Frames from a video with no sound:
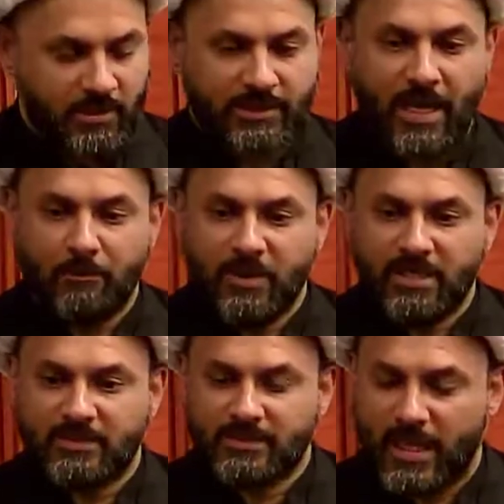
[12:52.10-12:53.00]
That
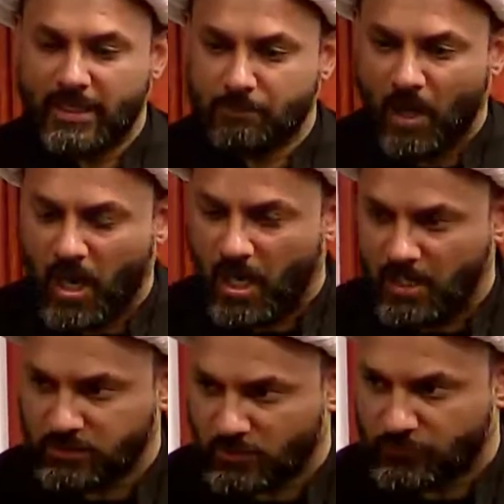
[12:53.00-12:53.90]
means that
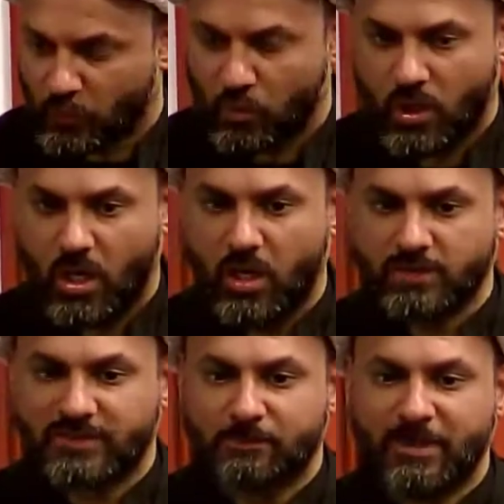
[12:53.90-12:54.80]
parts of the Quran
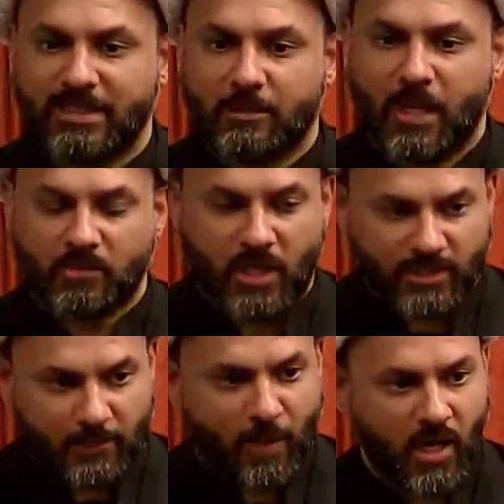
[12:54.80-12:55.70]
speak about
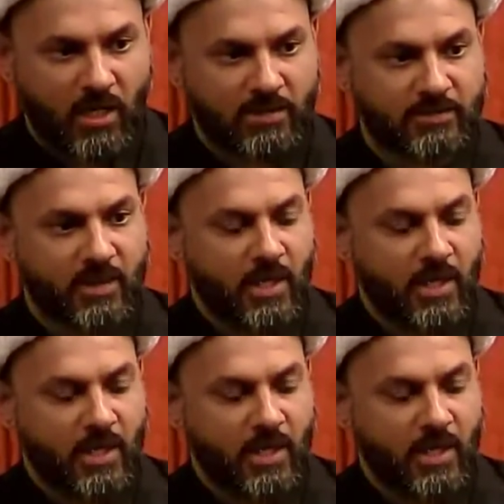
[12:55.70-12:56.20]
other parts,